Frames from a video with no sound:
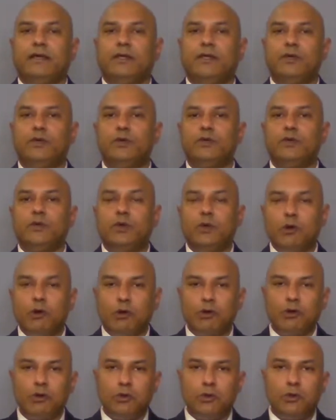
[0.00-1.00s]
You
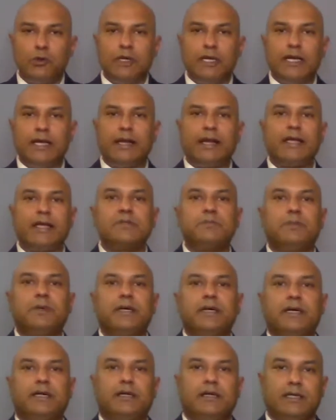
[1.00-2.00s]
go to an
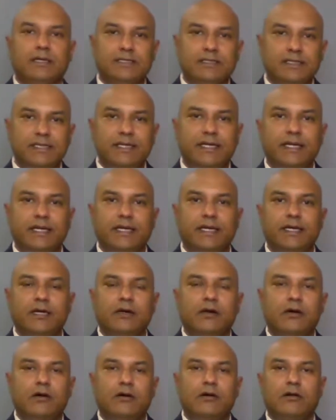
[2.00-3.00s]
expert, CA,
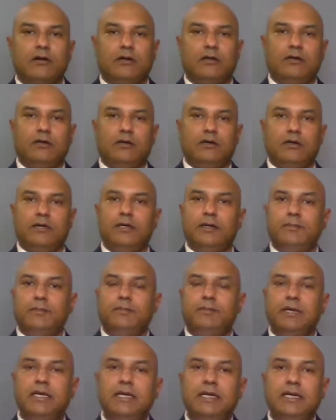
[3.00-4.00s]
or a
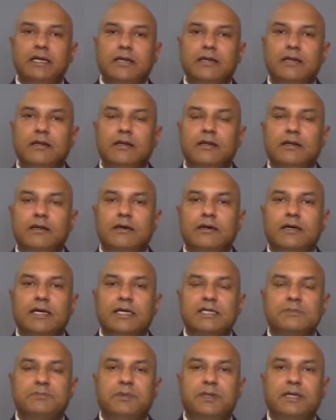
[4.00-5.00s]
legal
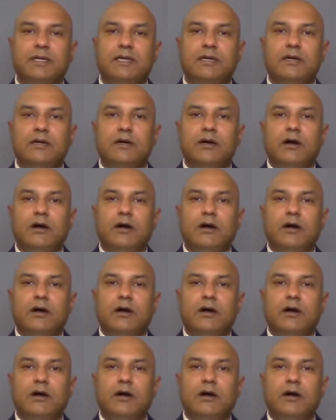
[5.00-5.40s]
expert,